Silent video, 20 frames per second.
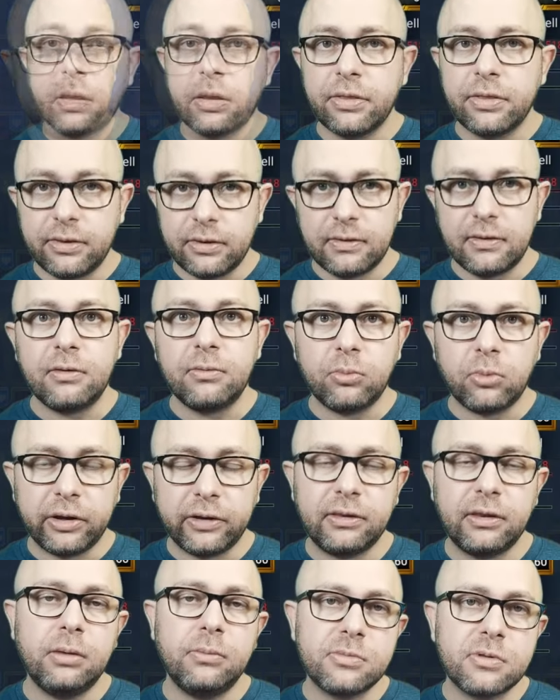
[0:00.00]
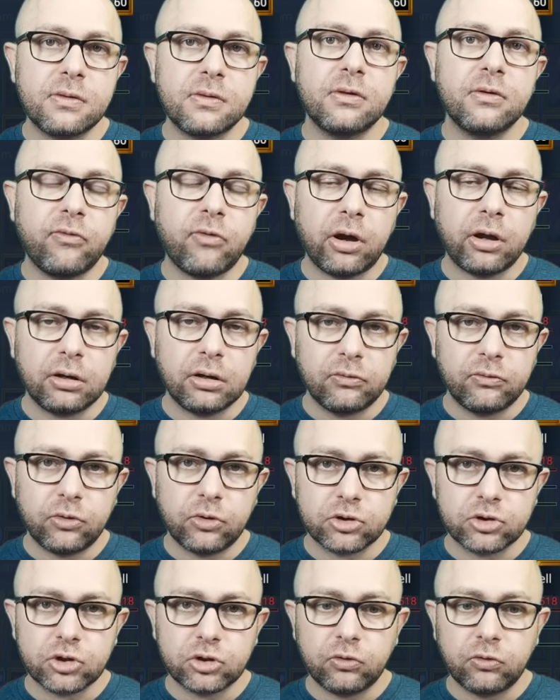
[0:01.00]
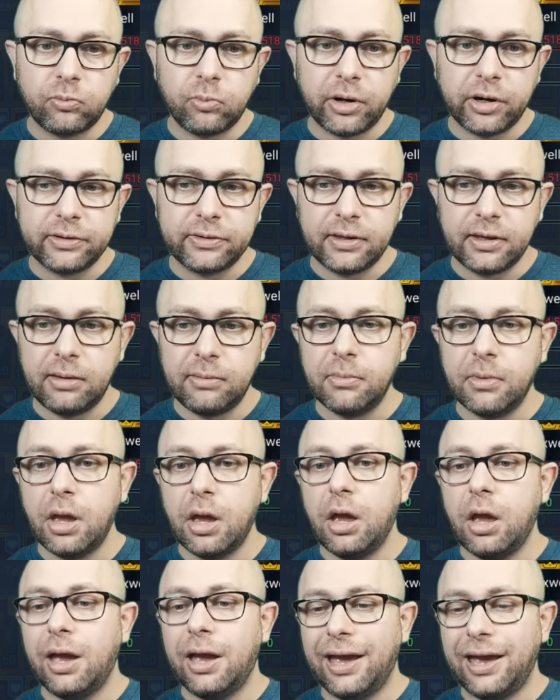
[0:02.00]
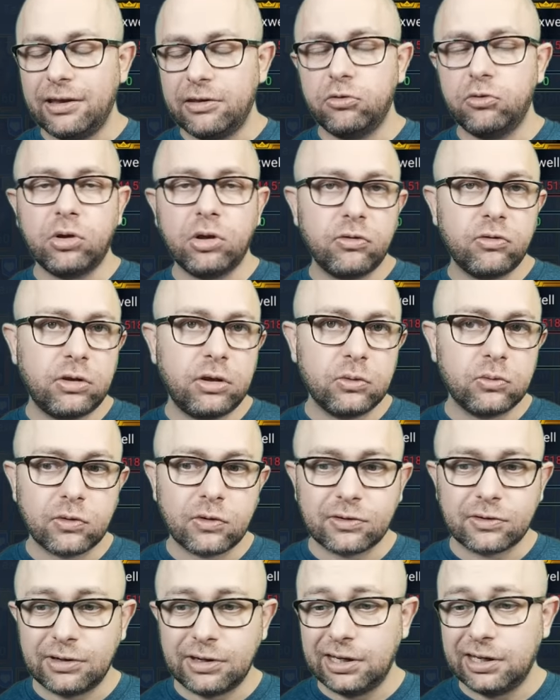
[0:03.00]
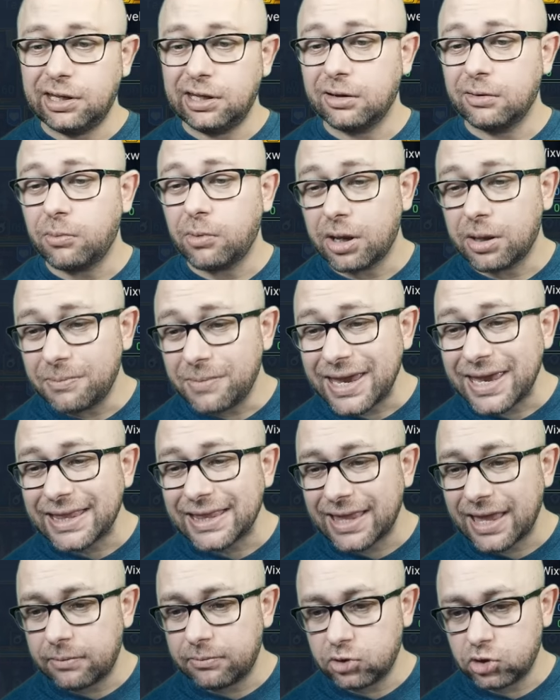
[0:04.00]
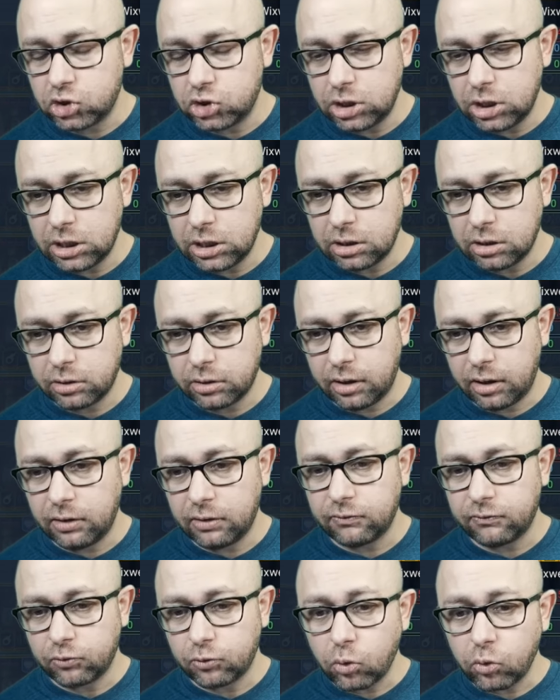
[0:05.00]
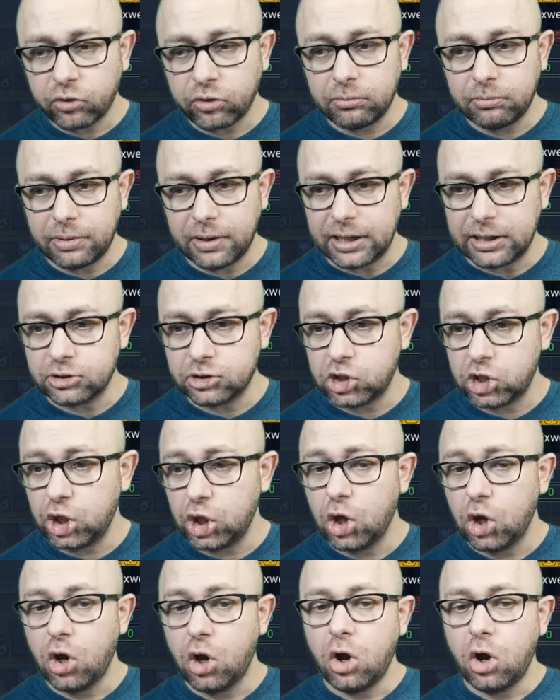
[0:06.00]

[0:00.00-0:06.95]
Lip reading: This is my team, this is the final version of my team. As you can see on the screen here, my main damage dealer is Frozen Banshee.